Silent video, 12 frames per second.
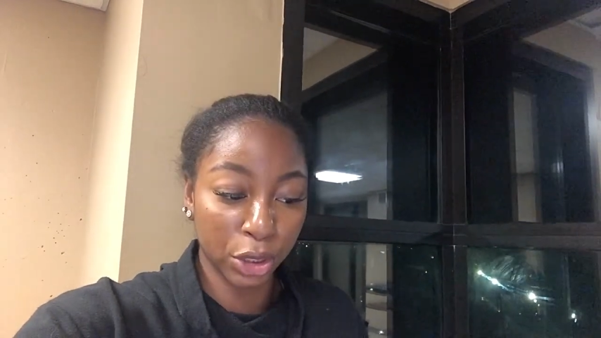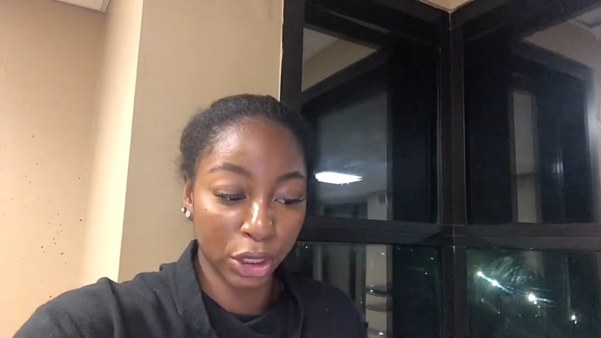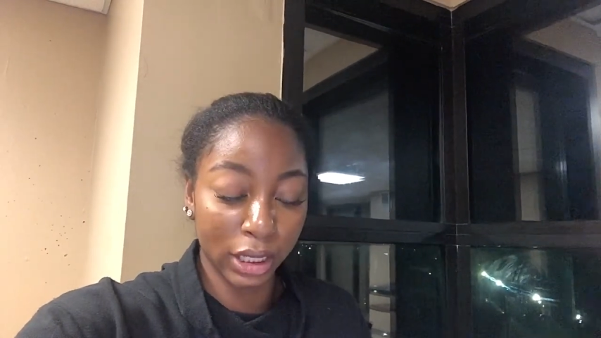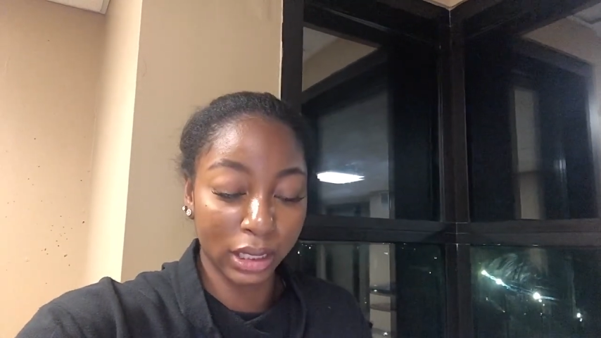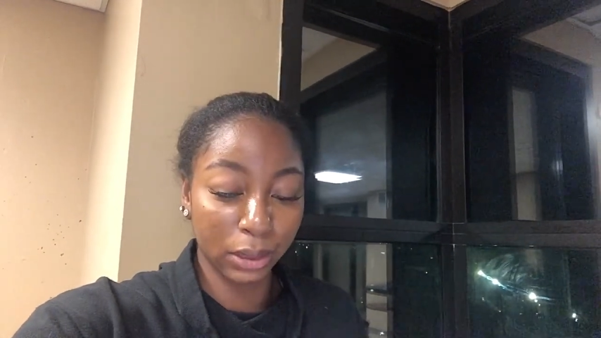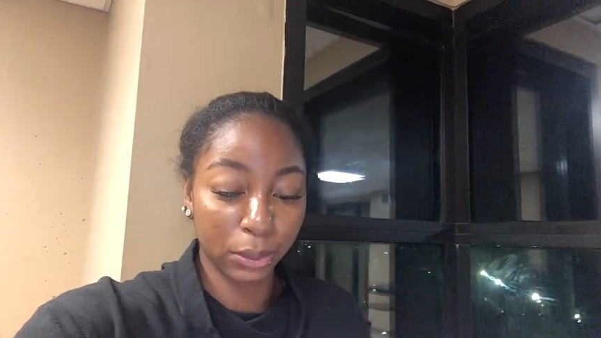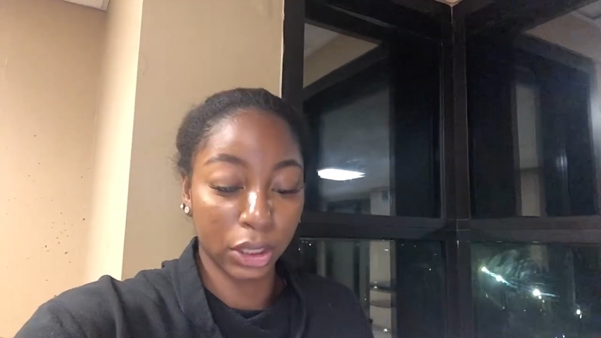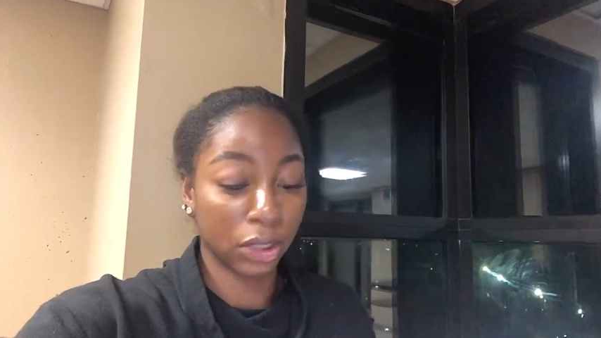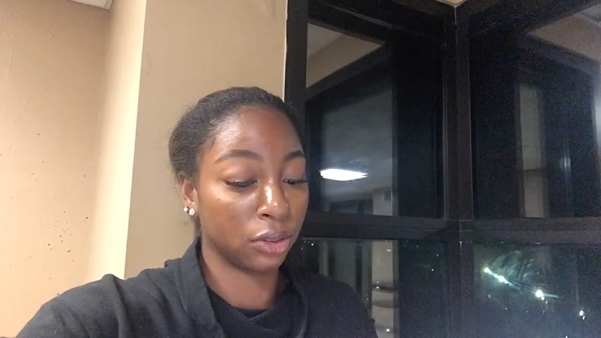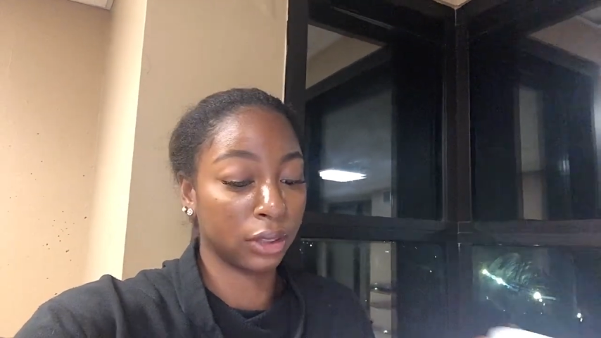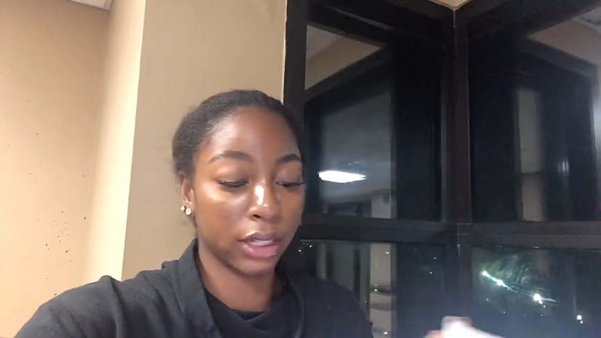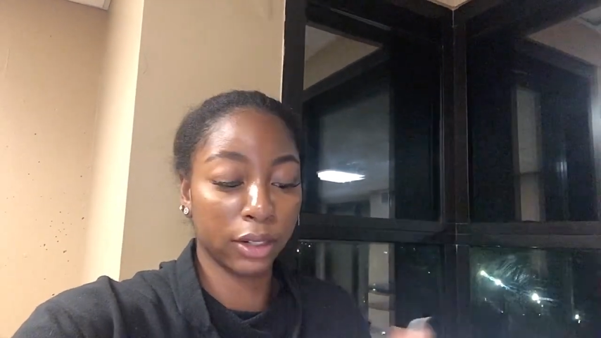drill, which is
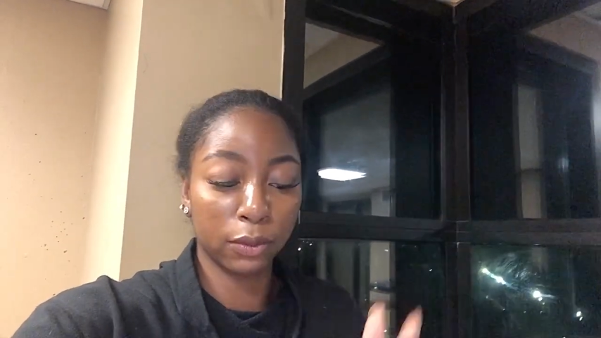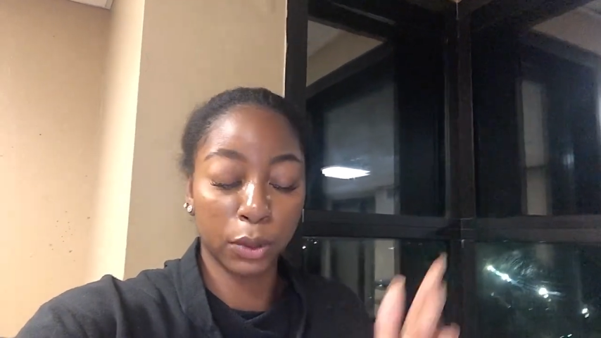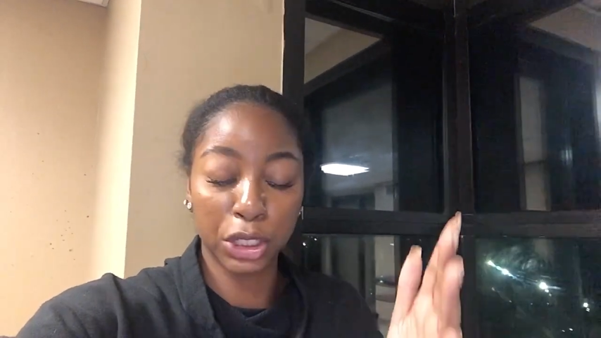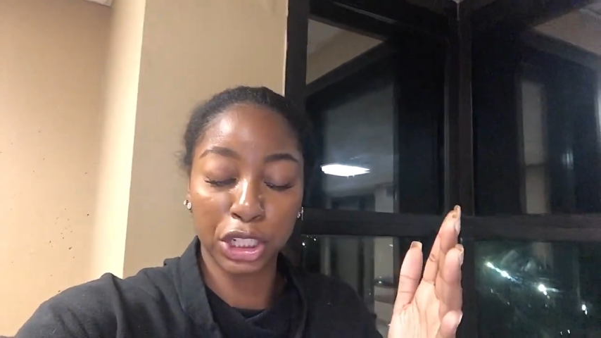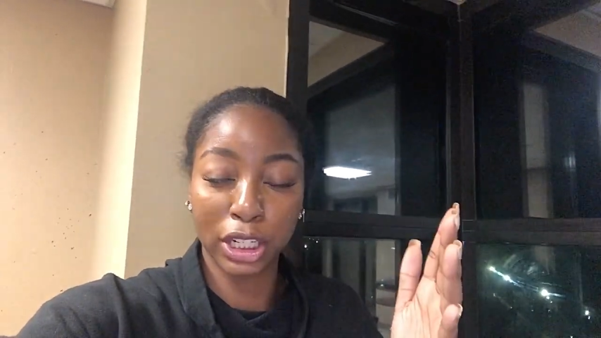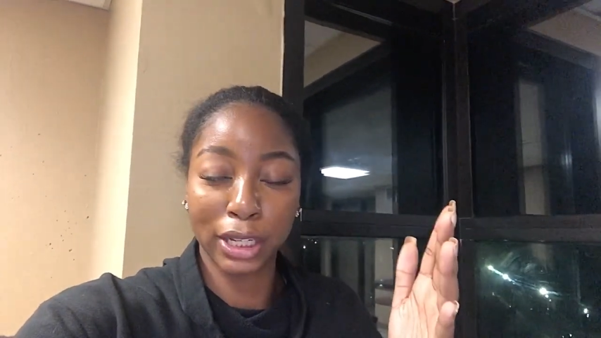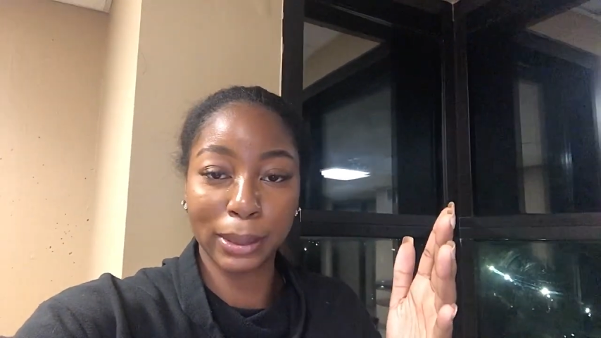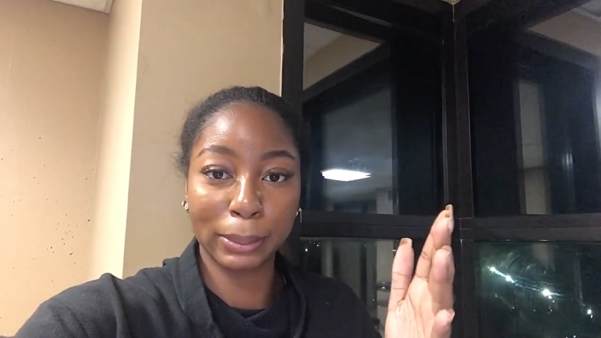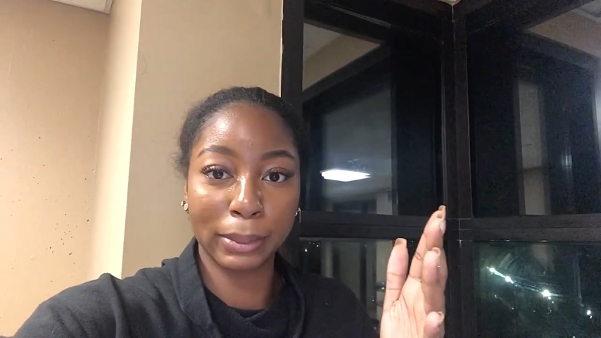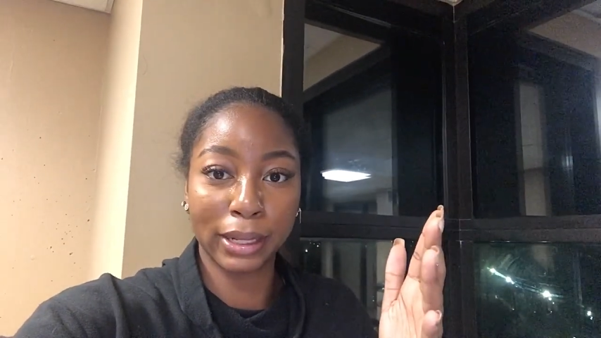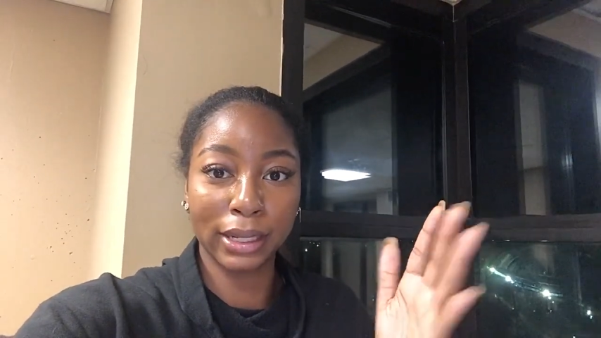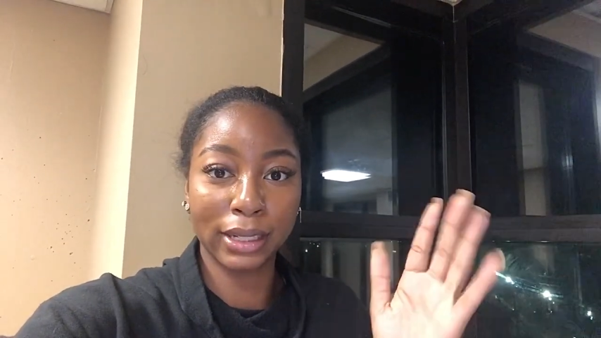really unfortunate,
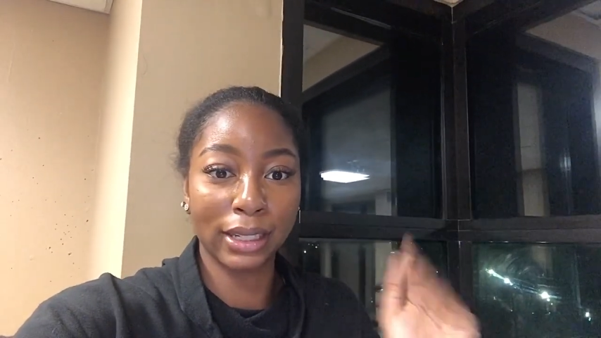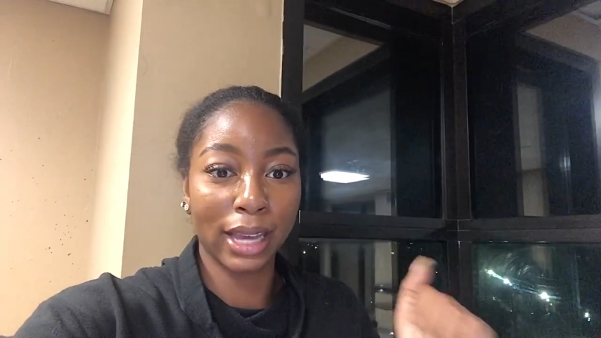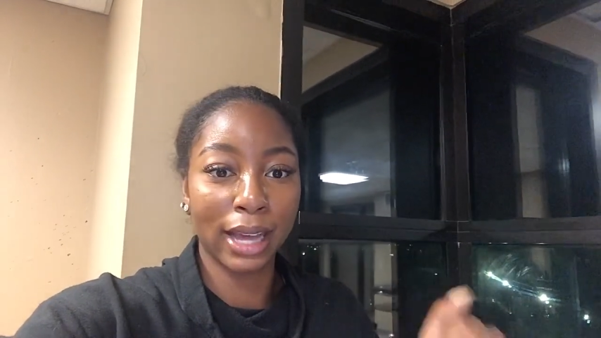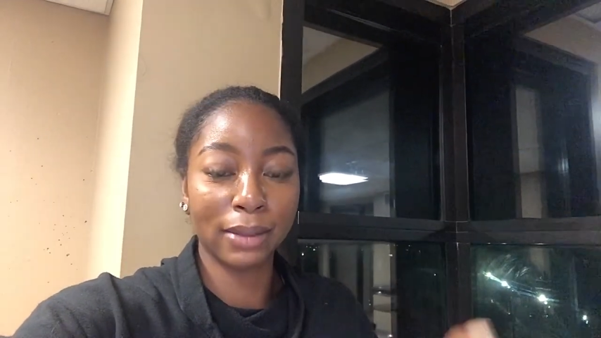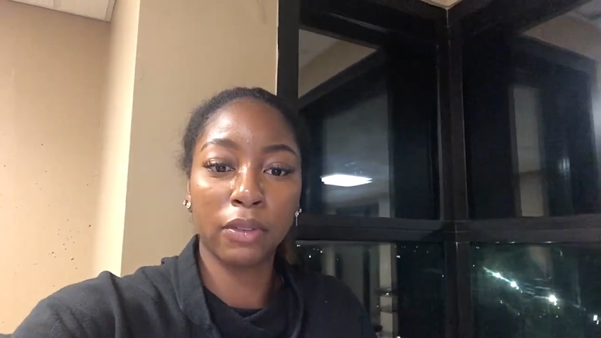but yeah.